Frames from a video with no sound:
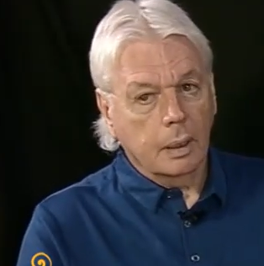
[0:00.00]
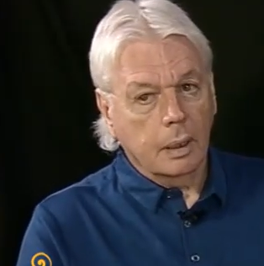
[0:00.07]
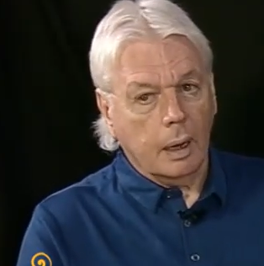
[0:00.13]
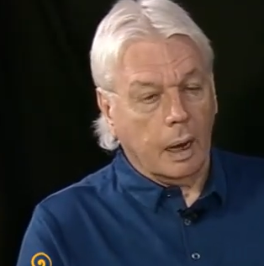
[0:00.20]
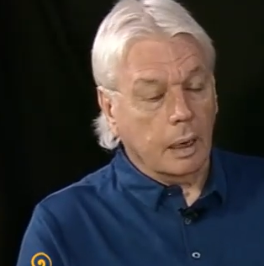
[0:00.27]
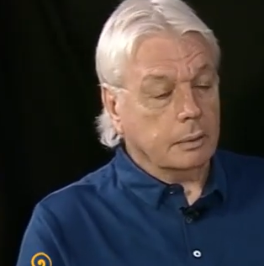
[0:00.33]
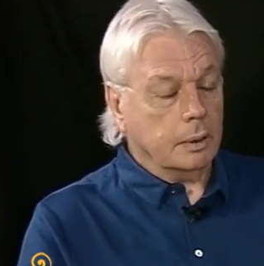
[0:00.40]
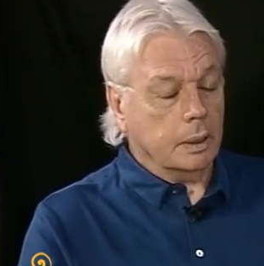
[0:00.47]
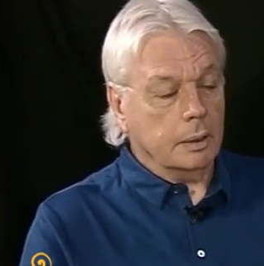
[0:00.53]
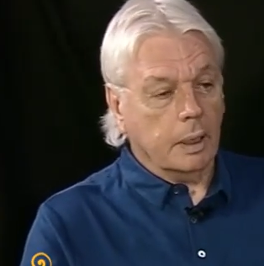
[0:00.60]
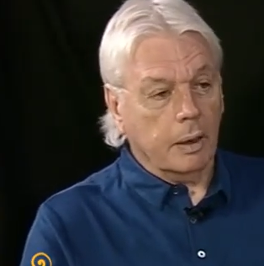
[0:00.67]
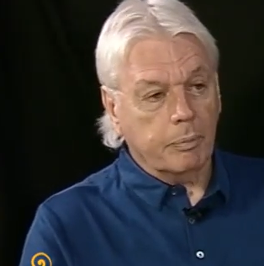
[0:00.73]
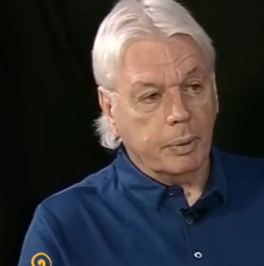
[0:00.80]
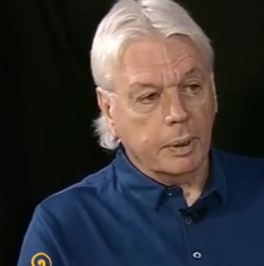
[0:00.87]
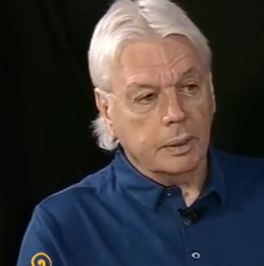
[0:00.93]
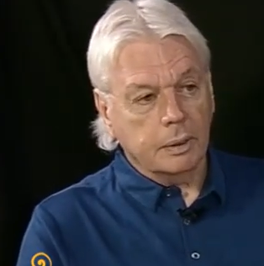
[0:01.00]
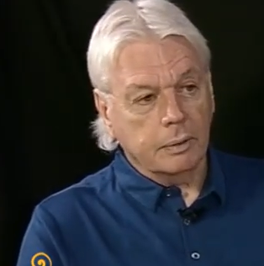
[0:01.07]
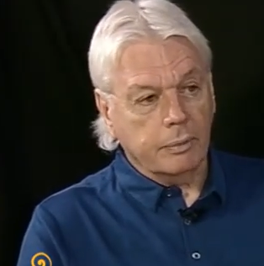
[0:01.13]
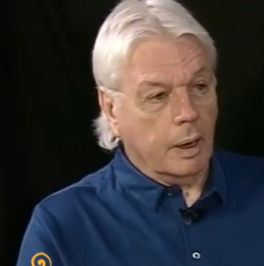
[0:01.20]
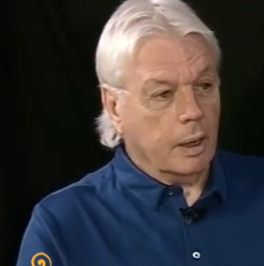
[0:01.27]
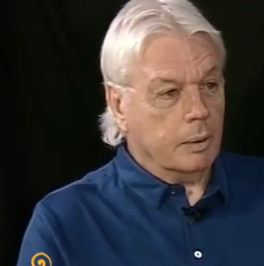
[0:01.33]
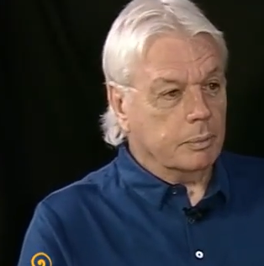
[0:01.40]
I think they've been
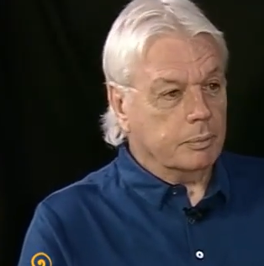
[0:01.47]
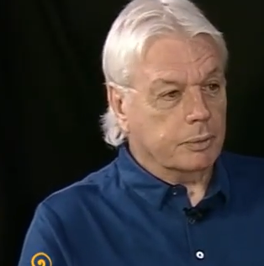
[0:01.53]
developed